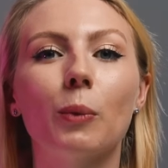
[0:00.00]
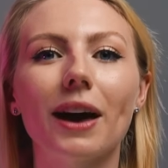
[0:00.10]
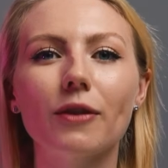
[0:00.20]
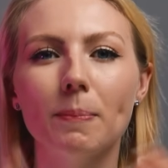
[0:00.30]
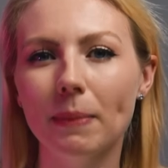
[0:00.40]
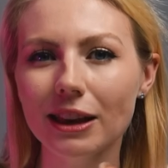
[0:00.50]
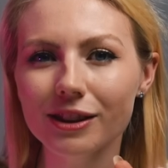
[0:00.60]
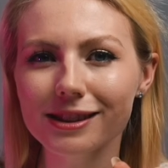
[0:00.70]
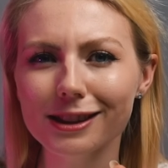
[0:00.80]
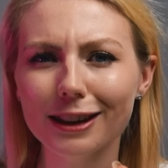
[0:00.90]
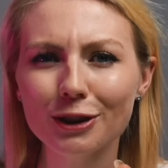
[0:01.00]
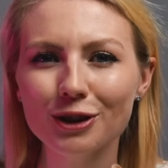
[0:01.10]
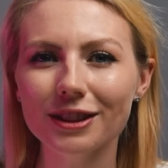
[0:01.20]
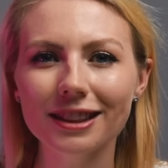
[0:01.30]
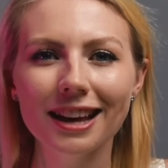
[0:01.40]
we have a Minions
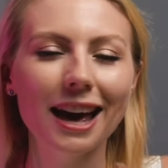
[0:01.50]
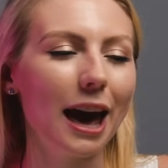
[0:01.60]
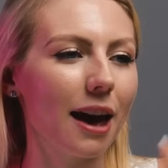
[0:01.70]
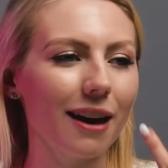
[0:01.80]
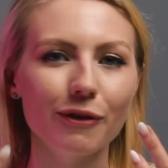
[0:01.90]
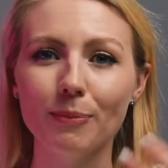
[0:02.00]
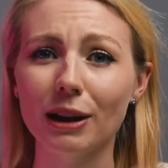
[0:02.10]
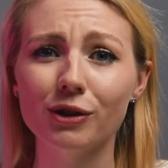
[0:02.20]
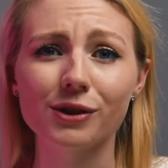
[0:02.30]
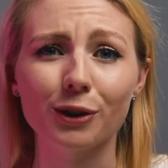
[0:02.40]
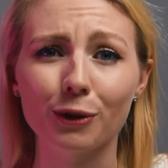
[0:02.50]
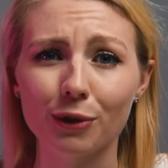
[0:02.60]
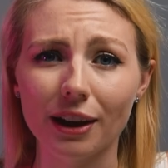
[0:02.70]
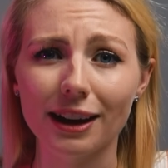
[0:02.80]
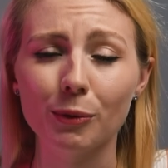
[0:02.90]
edition. If Minions are your
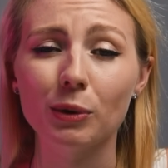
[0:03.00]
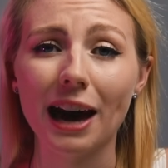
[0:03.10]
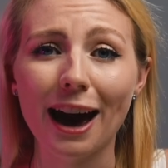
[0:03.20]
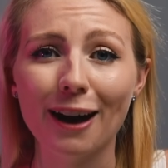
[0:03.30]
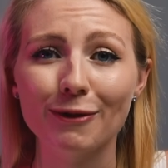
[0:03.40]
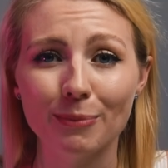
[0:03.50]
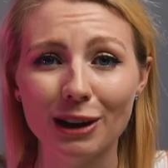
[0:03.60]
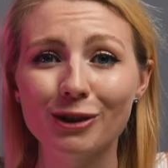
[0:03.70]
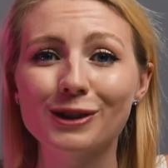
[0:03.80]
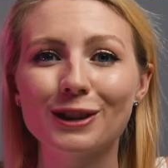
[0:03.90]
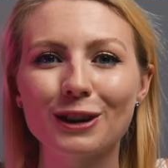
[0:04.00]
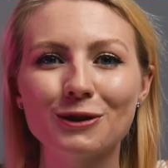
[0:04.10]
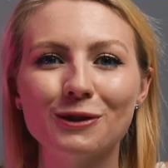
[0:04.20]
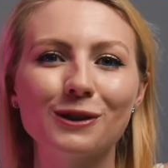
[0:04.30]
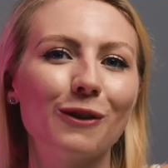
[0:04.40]
thing, we have Minions
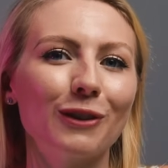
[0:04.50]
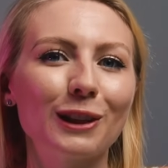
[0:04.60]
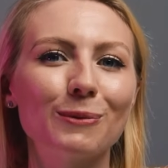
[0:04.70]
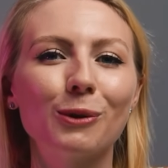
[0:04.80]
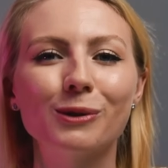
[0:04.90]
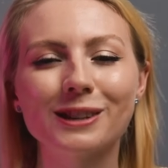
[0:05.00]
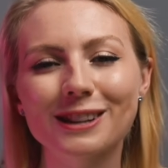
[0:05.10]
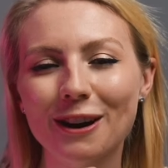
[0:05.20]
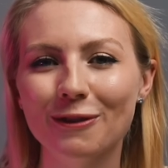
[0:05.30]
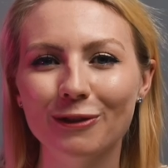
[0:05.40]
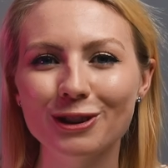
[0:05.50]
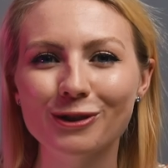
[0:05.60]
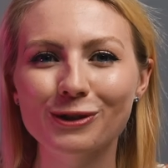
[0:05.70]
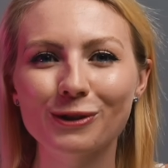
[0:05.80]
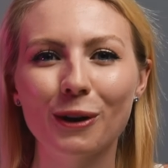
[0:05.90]
editions available in certain
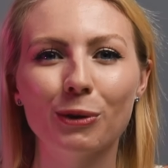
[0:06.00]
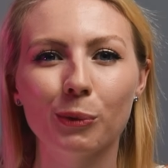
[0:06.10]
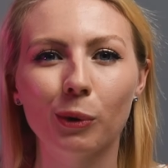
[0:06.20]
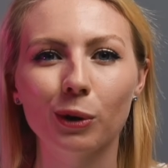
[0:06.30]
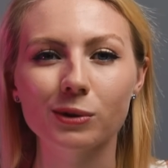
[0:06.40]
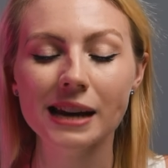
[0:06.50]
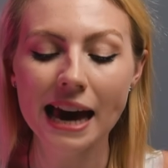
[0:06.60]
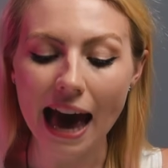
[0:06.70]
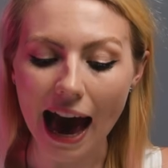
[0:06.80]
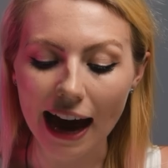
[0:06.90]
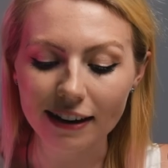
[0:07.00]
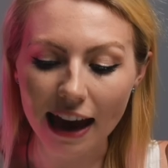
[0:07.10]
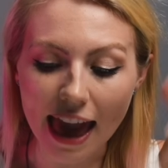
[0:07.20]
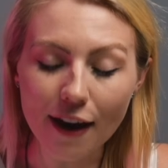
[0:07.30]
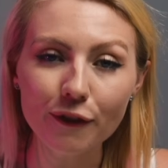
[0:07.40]
regions throughout the world. And
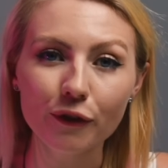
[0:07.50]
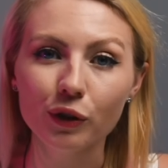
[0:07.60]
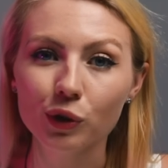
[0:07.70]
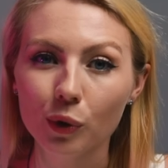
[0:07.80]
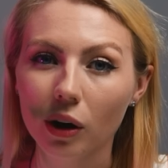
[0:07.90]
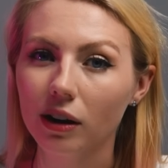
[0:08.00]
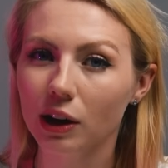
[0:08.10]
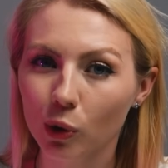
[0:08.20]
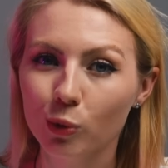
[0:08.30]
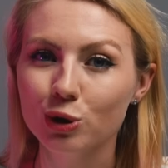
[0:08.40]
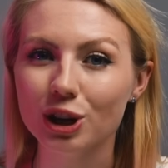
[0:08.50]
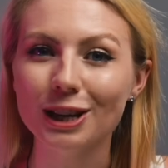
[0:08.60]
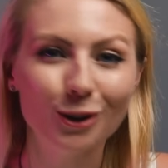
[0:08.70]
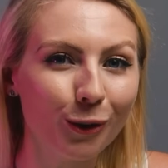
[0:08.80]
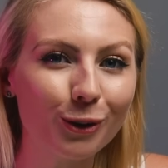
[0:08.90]
if you are an
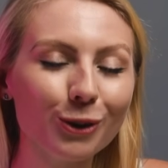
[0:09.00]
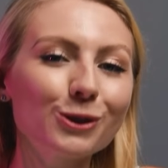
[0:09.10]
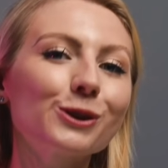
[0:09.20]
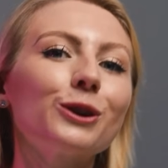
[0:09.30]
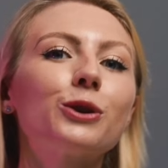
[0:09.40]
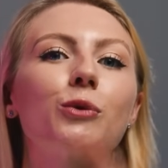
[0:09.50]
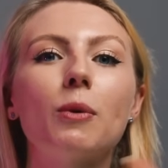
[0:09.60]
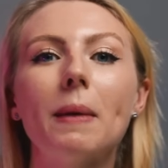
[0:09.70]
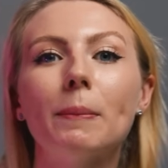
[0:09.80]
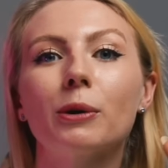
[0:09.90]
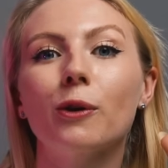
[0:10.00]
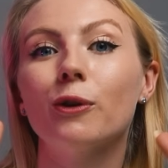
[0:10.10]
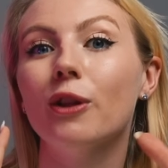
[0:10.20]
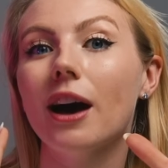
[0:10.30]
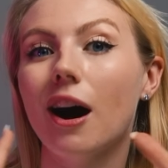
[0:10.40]
OG Go user, you'll remember
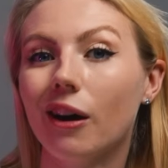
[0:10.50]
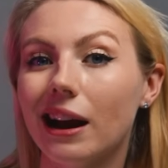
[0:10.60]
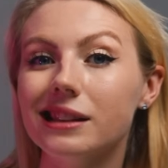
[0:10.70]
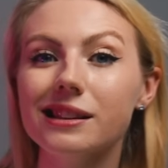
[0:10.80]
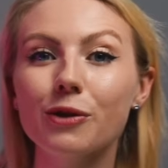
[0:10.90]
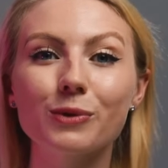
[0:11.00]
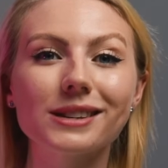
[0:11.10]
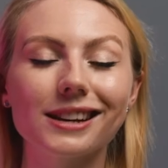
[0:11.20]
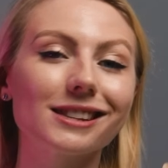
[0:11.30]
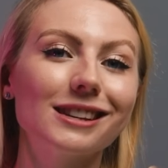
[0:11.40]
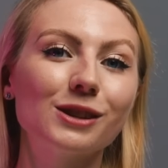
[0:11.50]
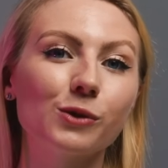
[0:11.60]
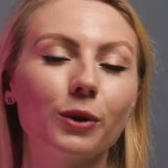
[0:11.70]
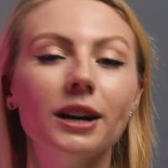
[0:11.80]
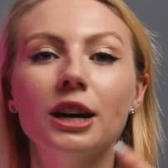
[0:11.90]
on our Insta360
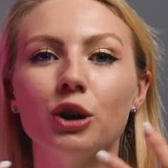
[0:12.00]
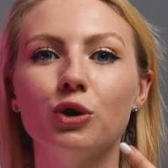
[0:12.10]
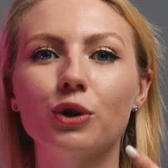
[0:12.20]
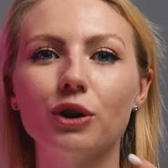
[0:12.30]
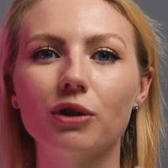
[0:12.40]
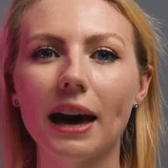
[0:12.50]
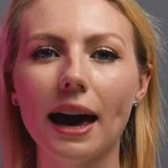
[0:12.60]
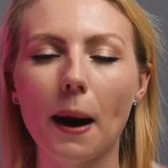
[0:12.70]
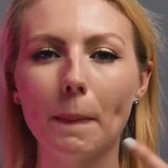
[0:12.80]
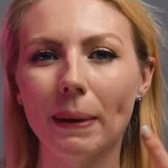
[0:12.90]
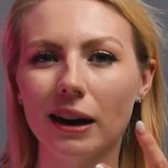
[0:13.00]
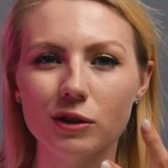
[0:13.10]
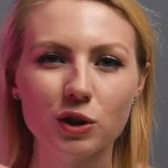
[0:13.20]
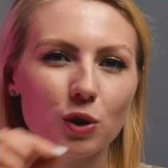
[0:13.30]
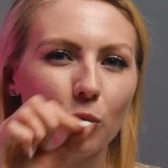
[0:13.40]
store, you could get a
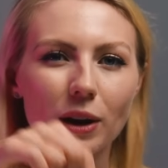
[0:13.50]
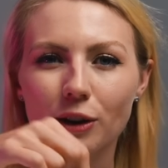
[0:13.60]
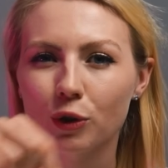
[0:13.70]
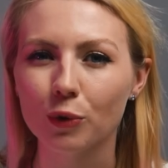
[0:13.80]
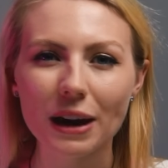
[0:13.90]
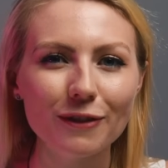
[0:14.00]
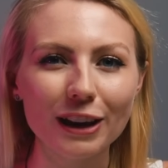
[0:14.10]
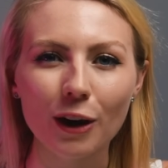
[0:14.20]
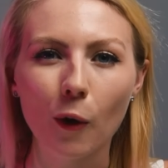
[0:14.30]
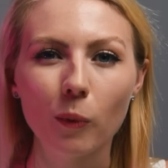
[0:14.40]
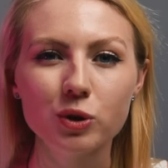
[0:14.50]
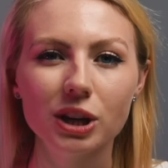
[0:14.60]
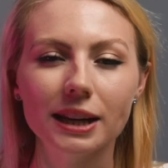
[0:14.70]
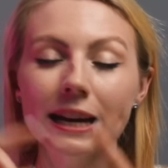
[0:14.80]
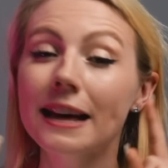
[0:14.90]
personal engraving
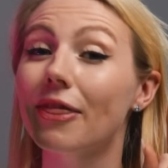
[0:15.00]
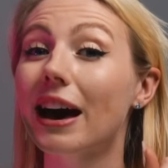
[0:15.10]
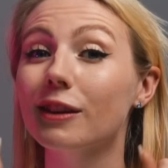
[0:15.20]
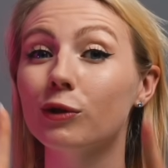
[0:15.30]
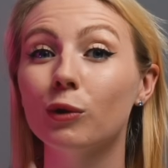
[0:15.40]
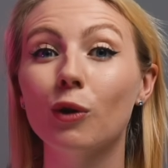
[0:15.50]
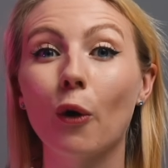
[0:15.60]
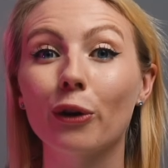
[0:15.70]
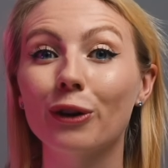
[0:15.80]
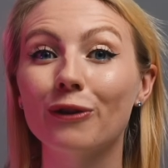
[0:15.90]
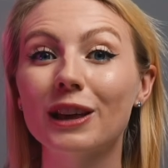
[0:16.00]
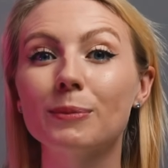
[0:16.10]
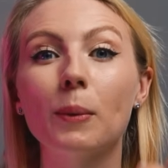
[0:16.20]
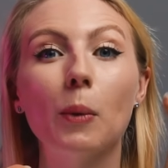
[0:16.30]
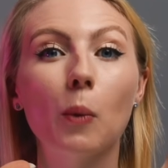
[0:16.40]
option. That is no longer
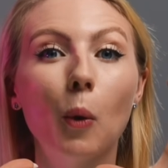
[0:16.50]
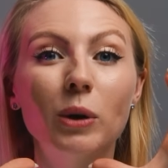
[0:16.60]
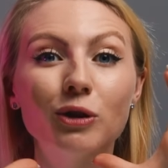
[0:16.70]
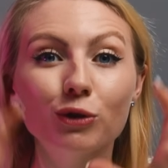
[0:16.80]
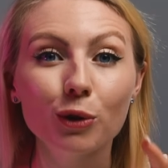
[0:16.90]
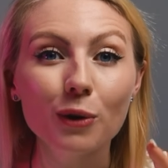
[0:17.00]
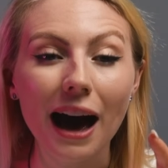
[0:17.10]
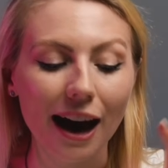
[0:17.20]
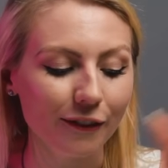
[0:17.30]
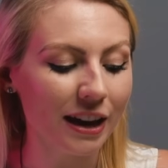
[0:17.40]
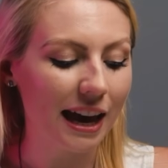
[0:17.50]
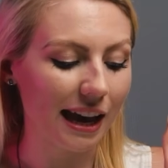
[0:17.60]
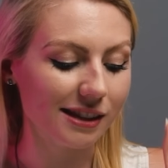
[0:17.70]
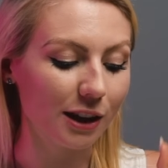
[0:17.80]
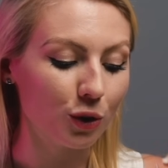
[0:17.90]
available, but what we do have
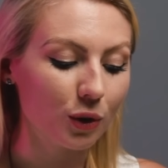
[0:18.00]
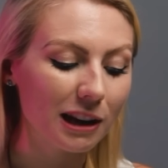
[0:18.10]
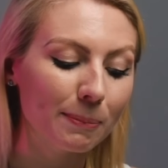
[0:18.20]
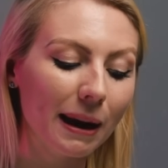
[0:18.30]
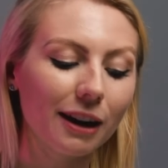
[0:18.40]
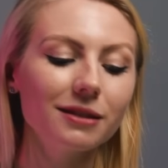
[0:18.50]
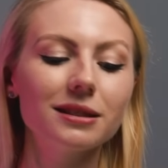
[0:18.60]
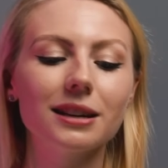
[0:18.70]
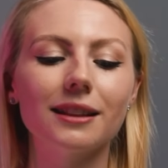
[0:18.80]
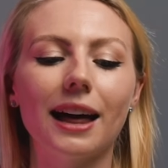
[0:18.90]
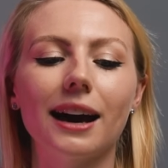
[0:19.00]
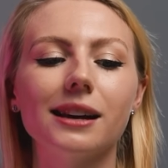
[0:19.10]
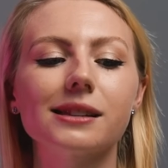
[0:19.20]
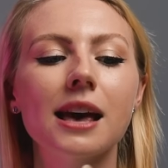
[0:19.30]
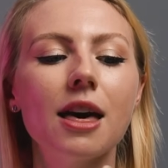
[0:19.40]
is that you can
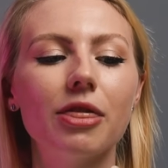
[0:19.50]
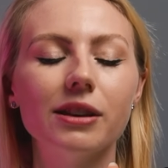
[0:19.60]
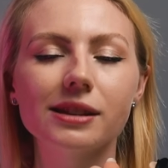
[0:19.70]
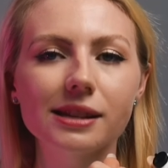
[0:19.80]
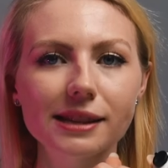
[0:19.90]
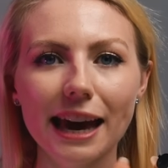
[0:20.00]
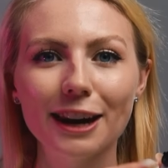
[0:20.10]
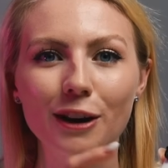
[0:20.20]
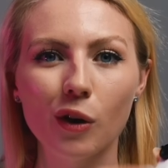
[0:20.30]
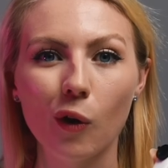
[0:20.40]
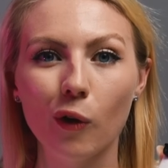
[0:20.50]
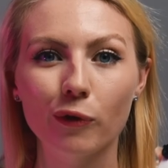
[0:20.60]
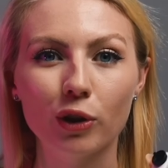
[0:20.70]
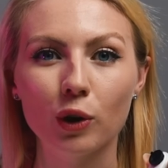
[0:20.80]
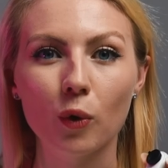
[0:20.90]
personalize the skin
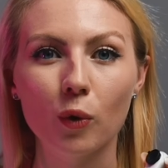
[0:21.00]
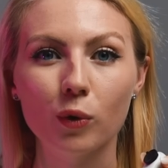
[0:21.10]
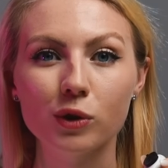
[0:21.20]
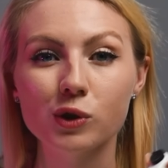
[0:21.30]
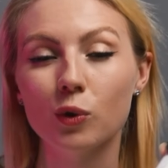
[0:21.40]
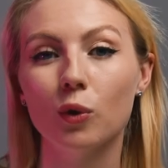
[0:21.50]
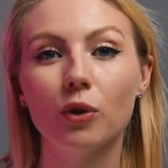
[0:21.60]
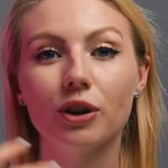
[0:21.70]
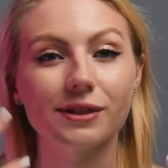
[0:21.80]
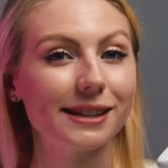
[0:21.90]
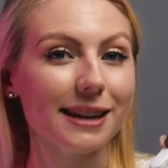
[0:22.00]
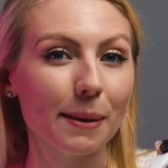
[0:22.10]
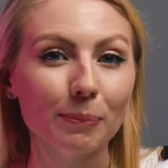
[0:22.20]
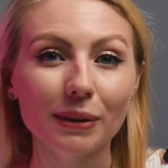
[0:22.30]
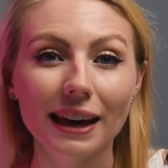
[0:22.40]
of the Go. So there's a
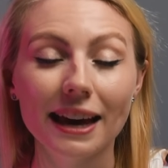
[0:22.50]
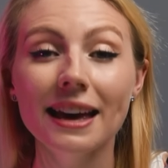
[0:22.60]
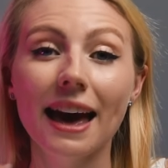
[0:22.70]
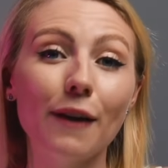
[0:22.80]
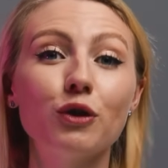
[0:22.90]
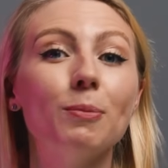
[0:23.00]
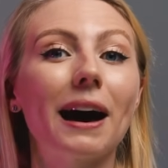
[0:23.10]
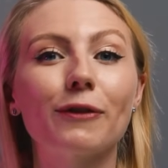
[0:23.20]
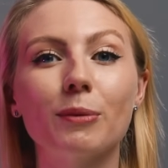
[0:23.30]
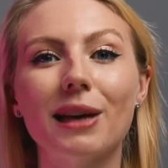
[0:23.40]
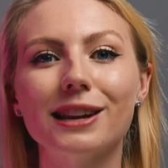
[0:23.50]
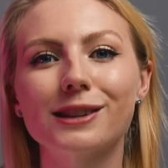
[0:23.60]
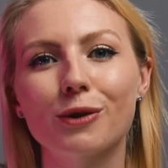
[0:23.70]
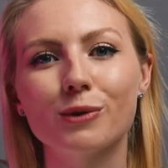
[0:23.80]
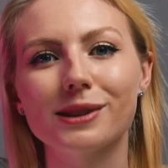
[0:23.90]
template. If you buy from the
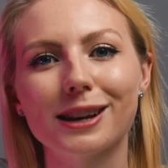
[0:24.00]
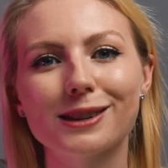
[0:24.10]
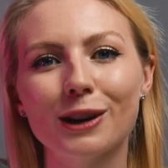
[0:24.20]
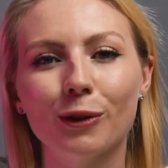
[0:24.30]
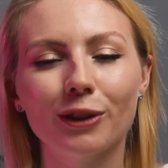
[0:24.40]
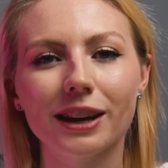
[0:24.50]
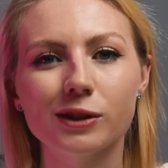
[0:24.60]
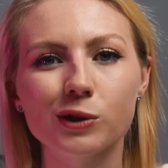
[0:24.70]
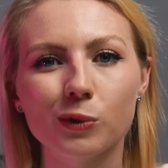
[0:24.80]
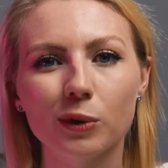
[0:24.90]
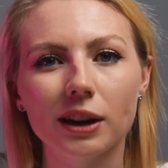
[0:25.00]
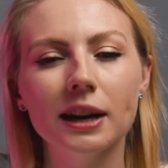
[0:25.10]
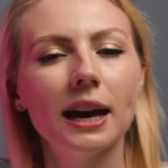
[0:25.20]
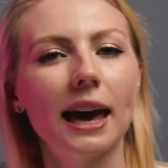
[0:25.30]
Insta360 online store,